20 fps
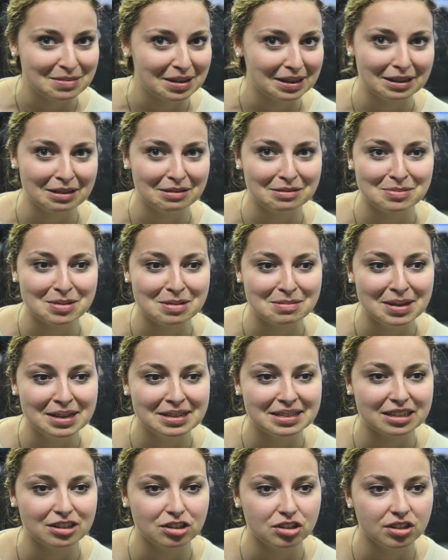Like that would be
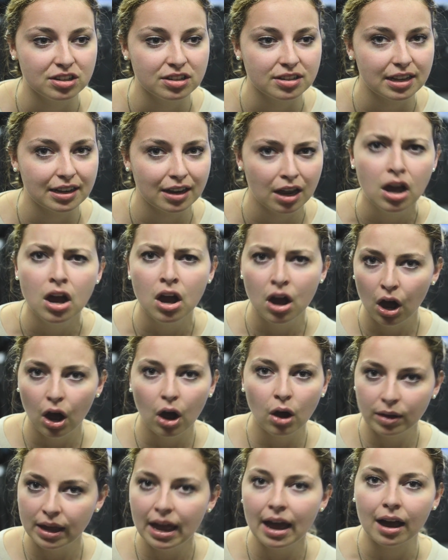amazing. And she's like,
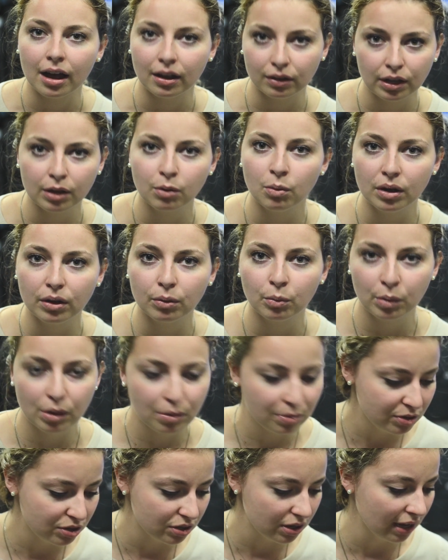oh yeah, like
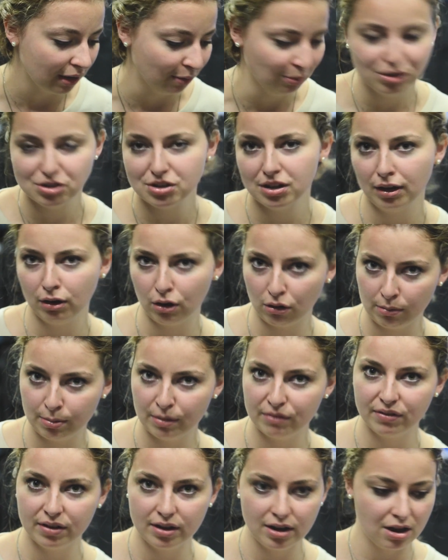what would you like? Would you like
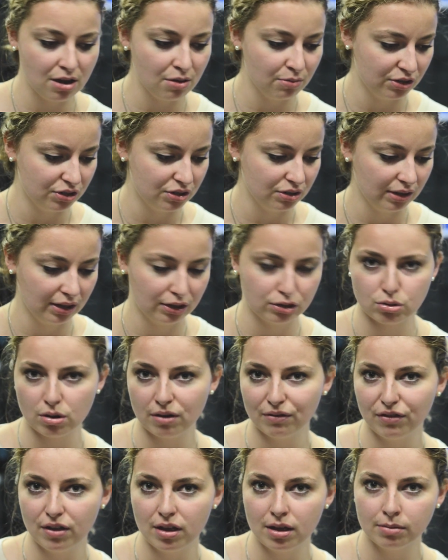corporate video? Would you like
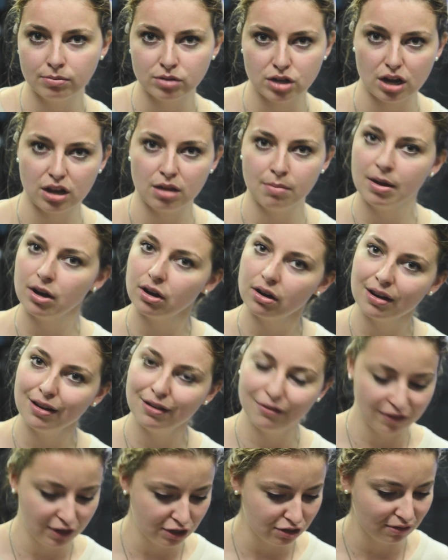short film,
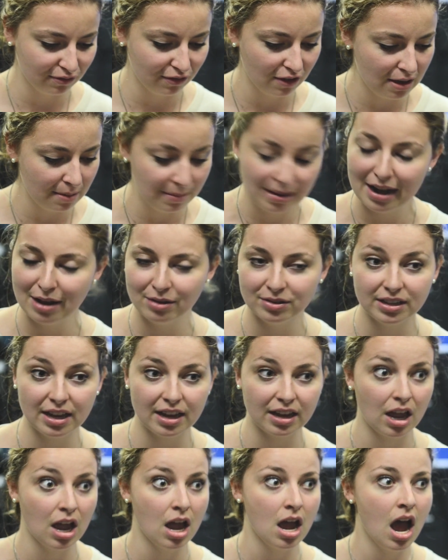documentary, feature film? And I was
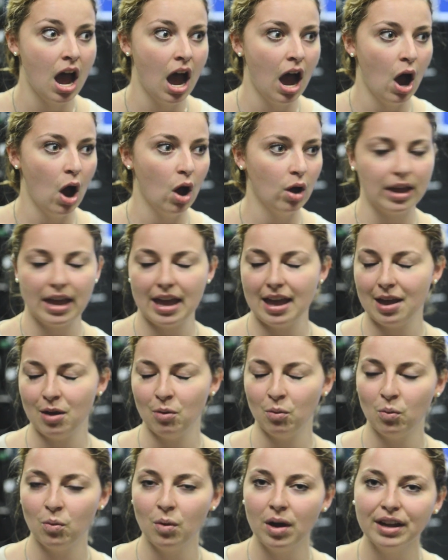like, okay,
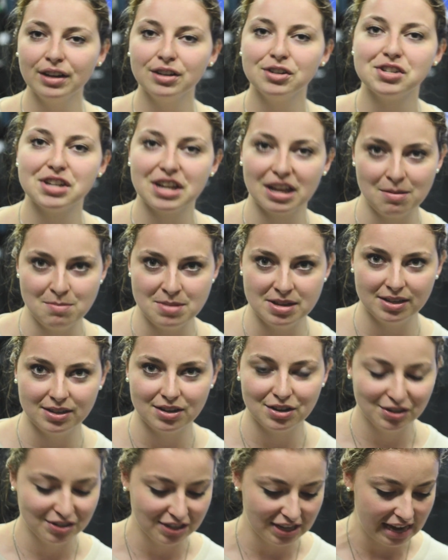one, you're taking me
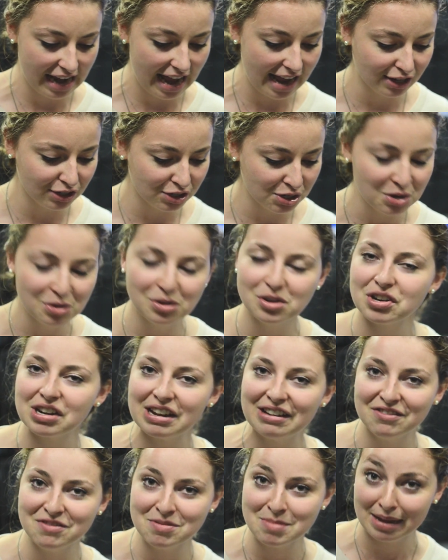seriously, and two, you're
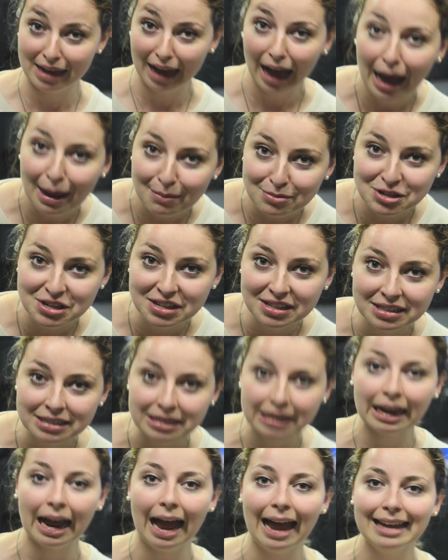giving me options.
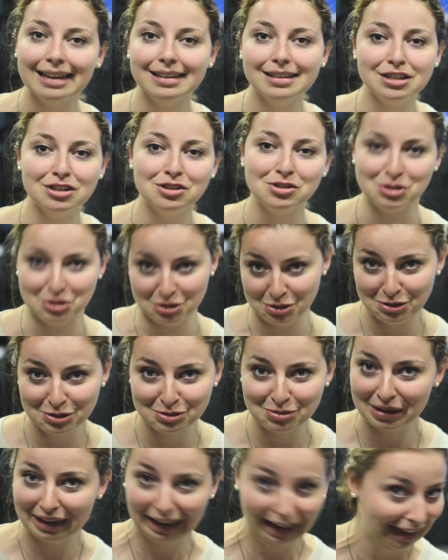Like I get to
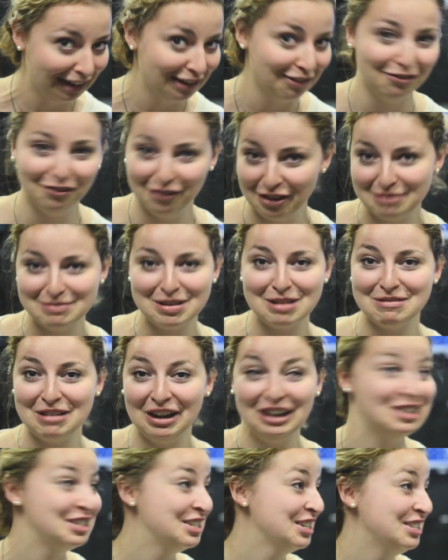choose what kind of film I
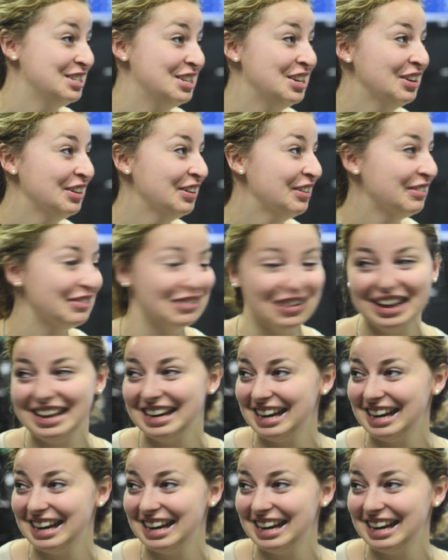want to do.